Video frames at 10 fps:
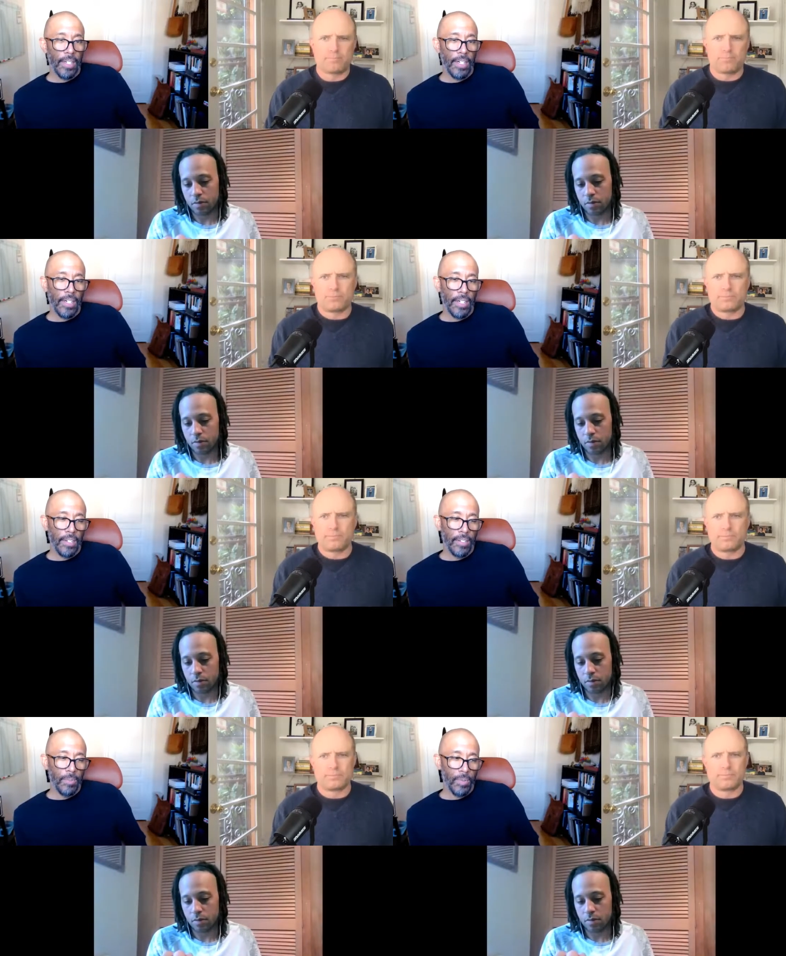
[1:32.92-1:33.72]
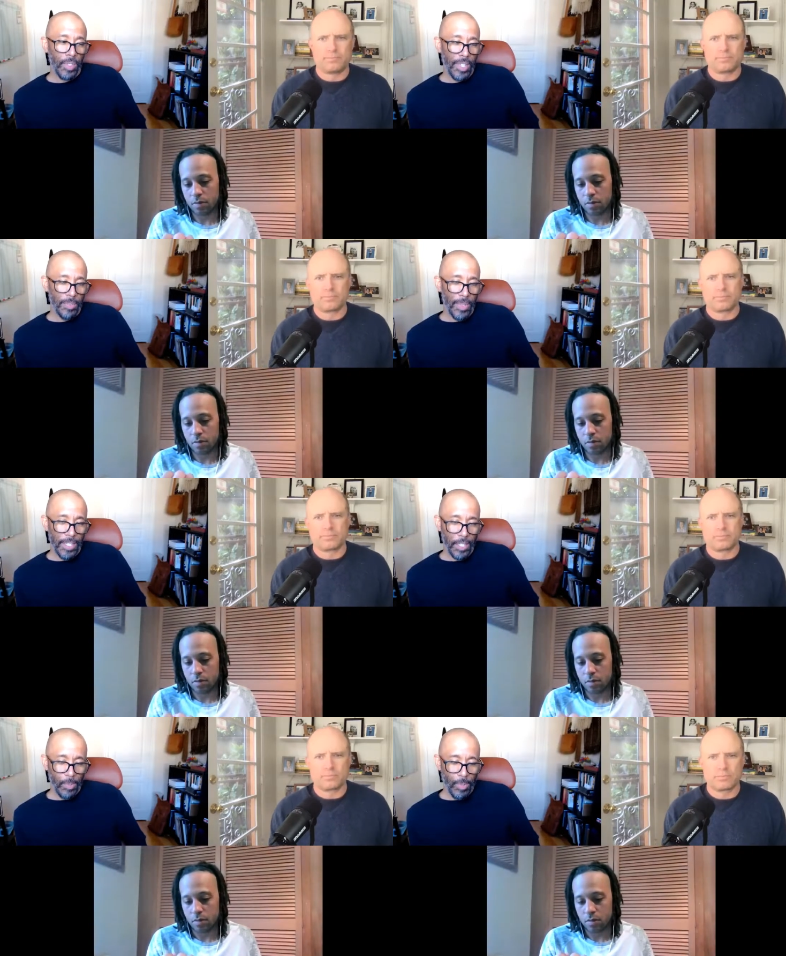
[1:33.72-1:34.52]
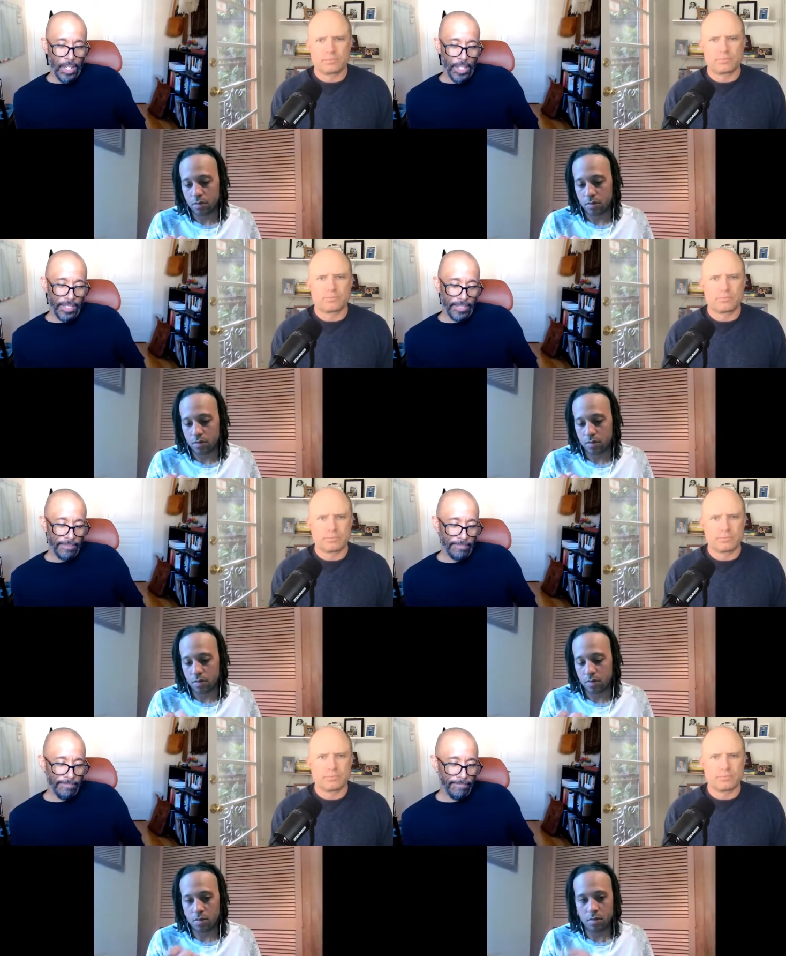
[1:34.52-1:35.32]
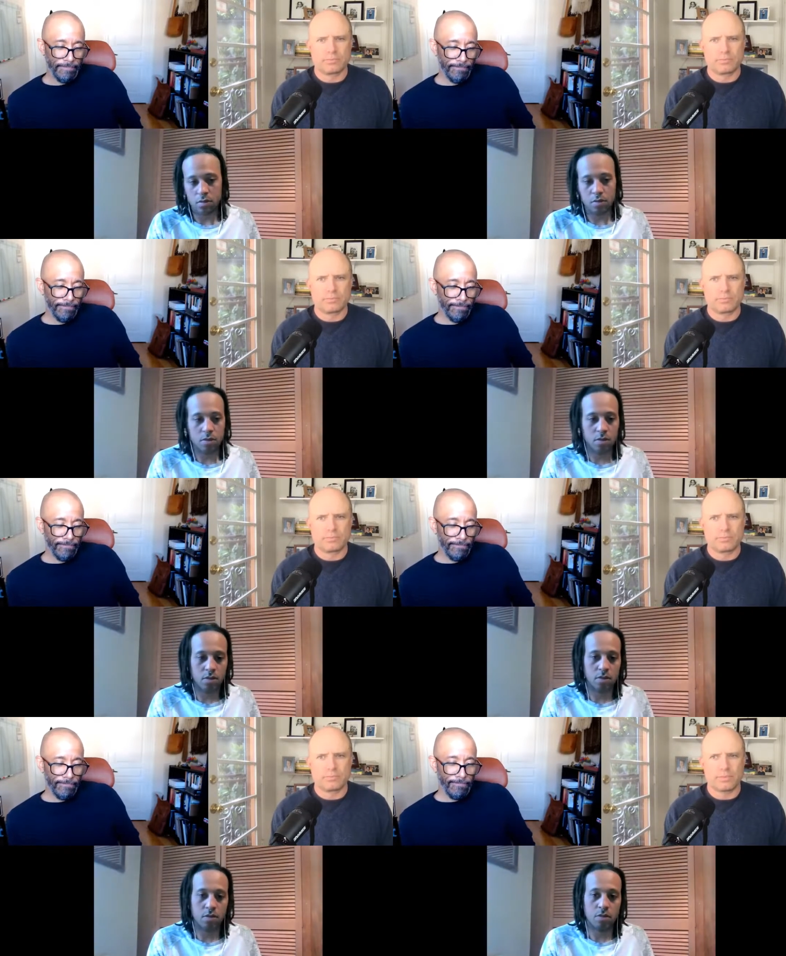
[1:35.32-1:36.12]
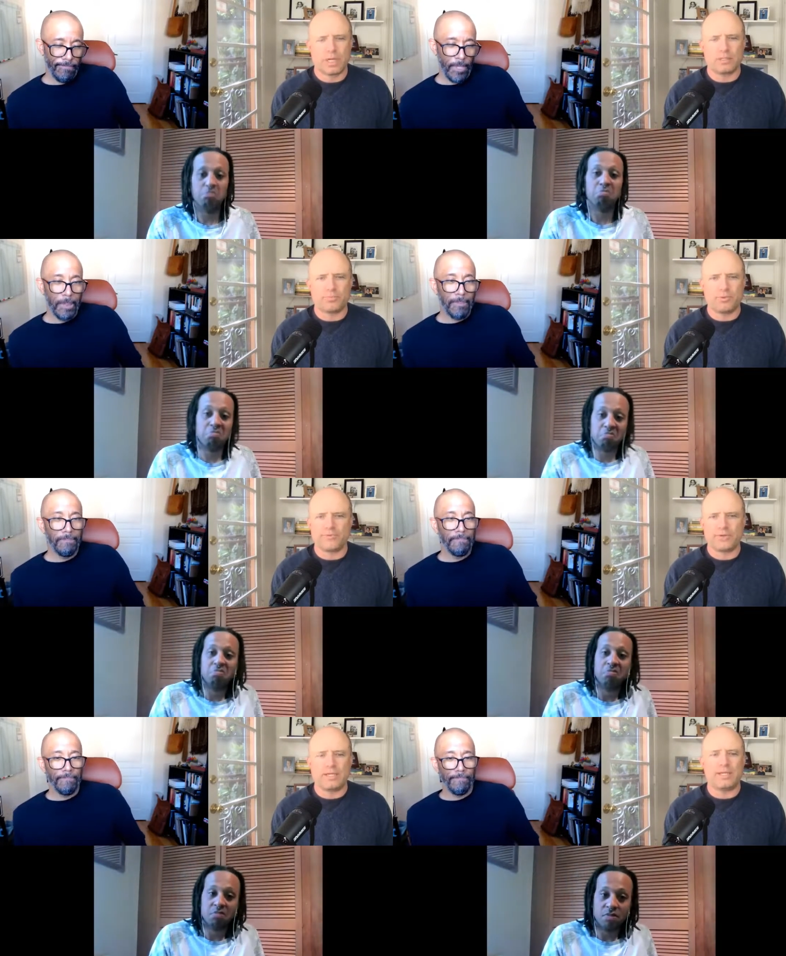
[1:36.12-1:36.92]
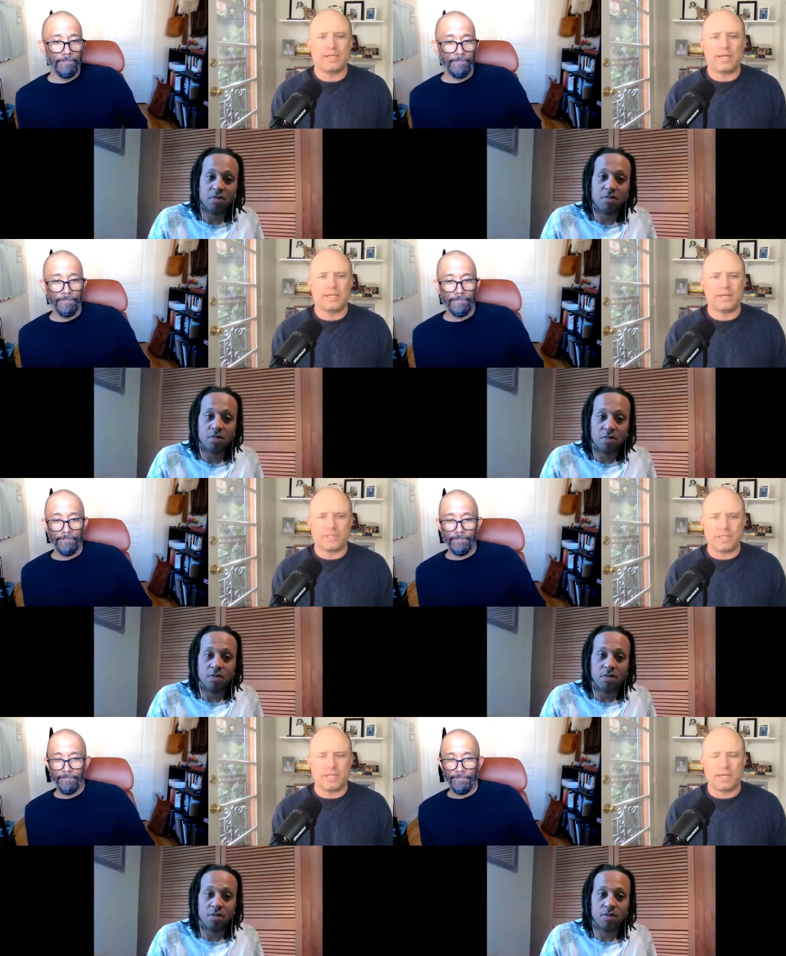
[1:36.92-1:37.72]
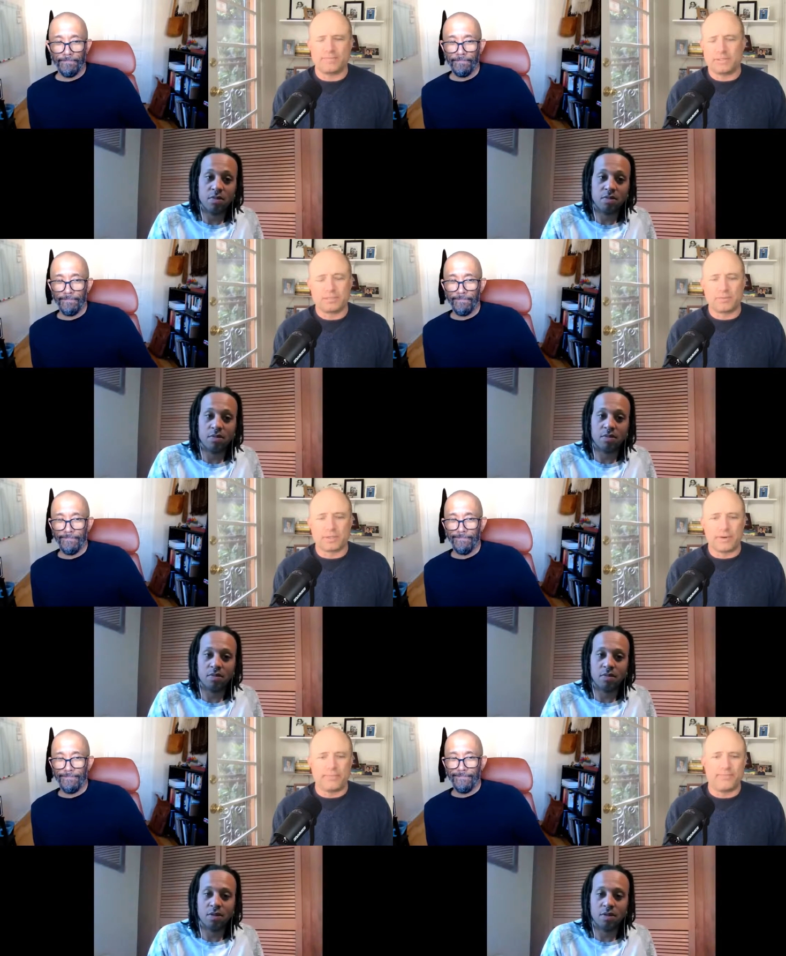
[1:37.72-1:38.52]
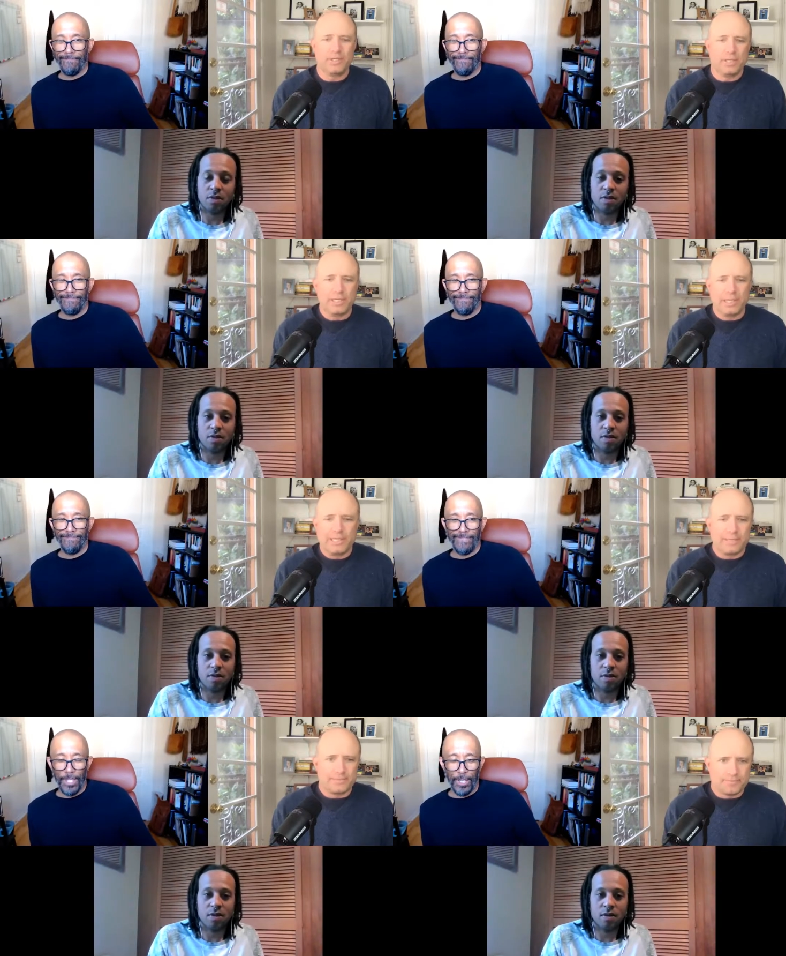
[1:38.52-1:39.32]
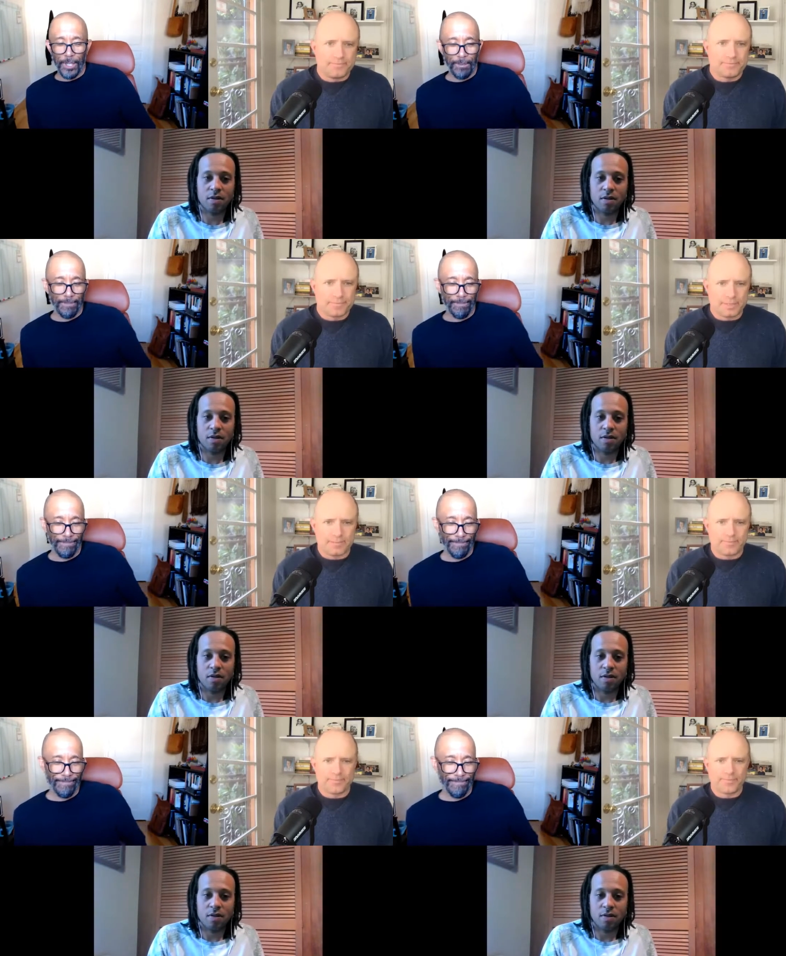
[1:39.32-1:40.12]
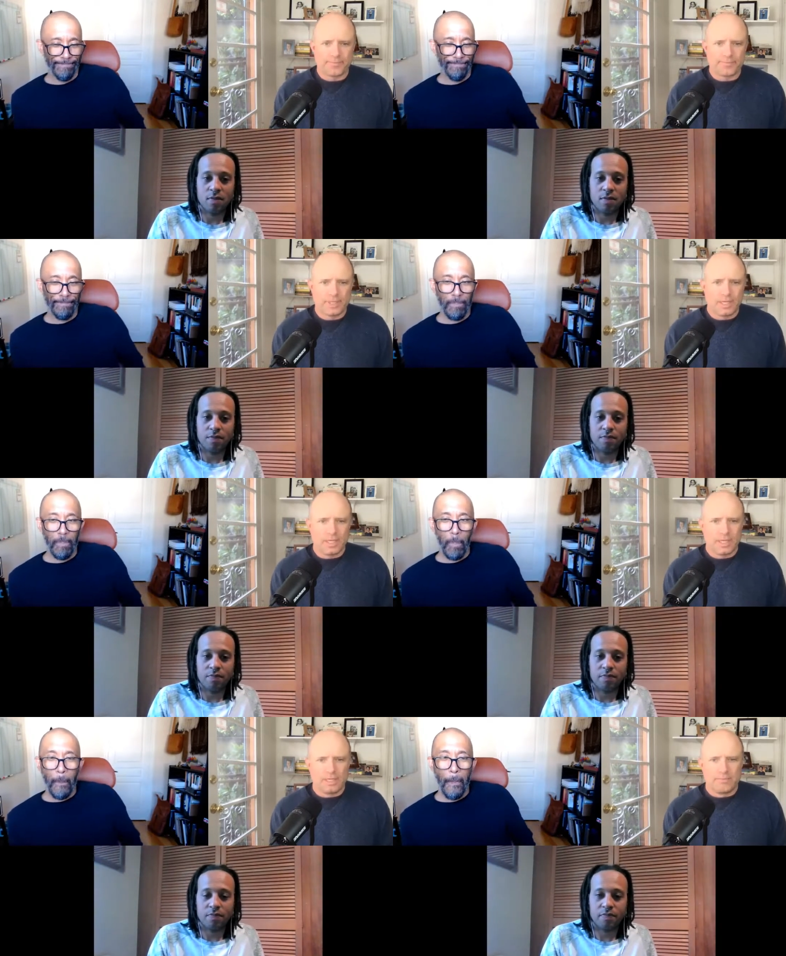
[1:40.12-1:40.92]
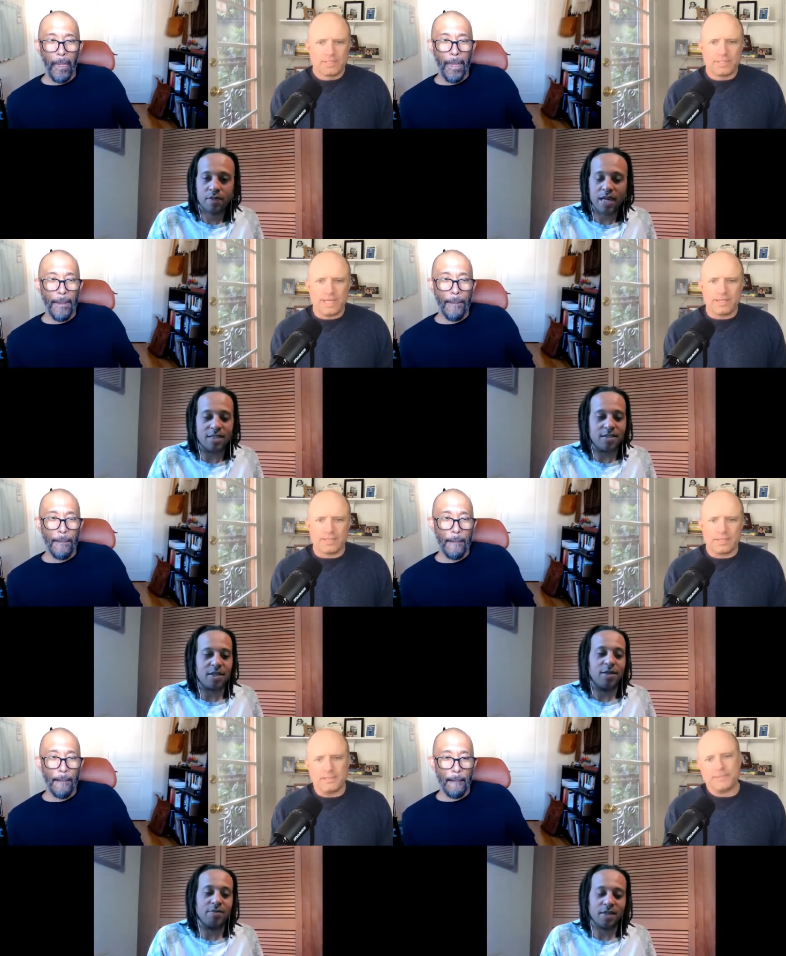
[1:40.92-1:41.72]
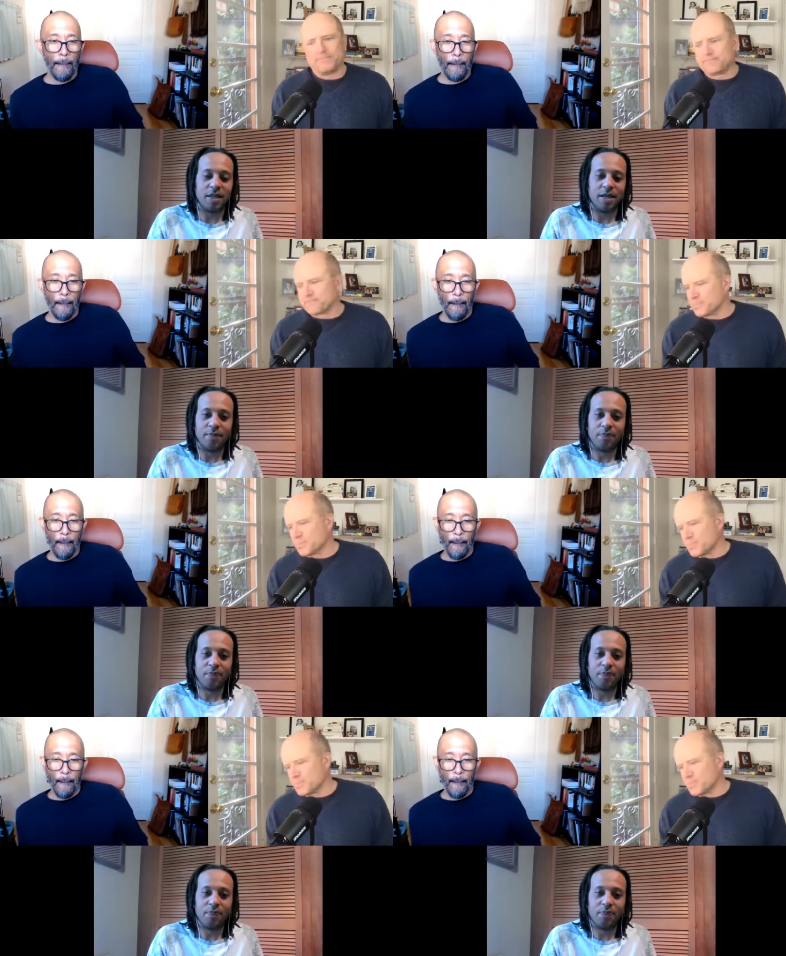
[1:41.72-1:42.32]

Speaker 1: Um, so that's my latest project.
Speaker 2: Uh, it's beautiful, and I love seeing that. It's been great. Thank you, yep.
Speaker 3: Mr. Daniel. Yeah.